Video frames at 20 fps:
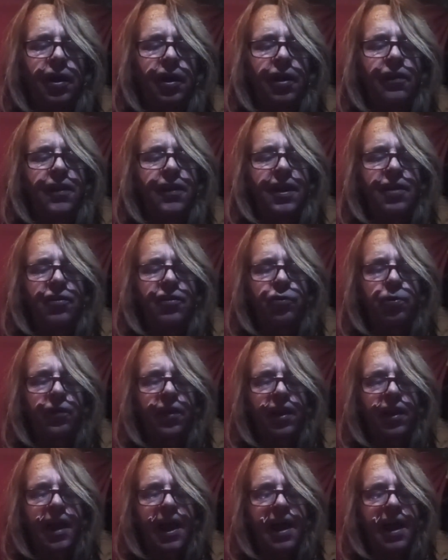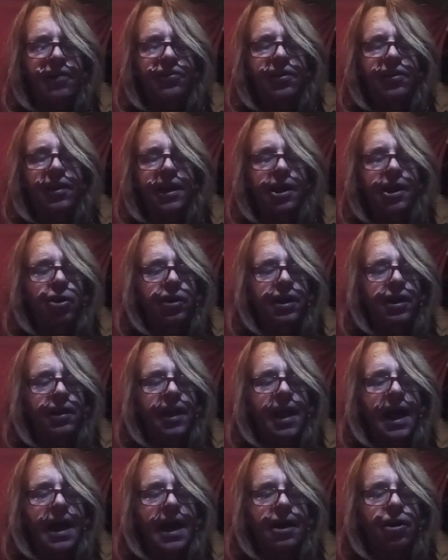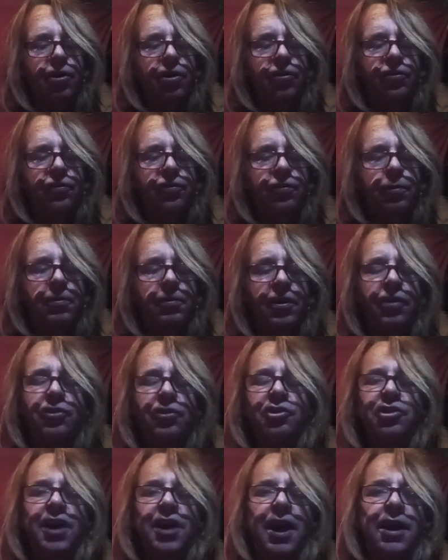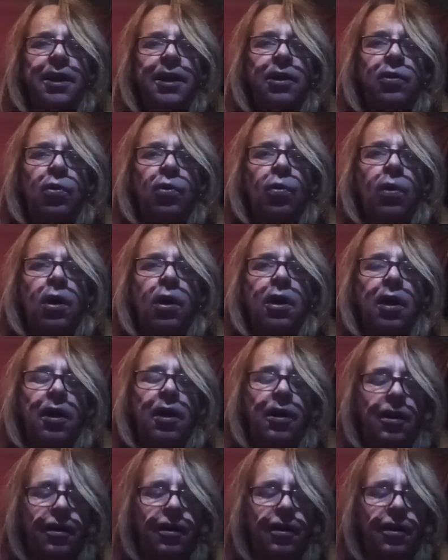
these were the last lingering laggards from a shady corner.